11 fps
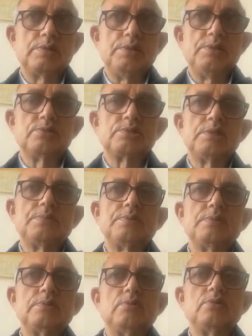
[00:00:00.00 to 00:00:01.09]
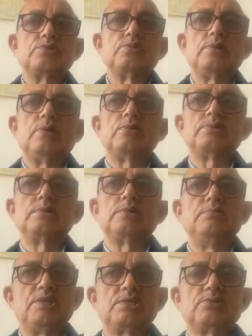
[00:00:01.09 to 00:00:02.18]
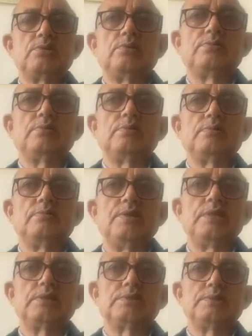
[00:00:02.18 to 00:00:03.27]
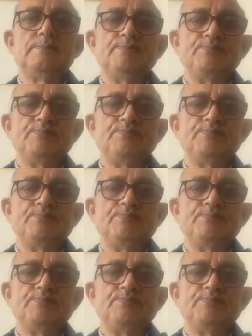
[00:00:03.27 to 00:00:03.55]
Radio script also allows a mix of uh, various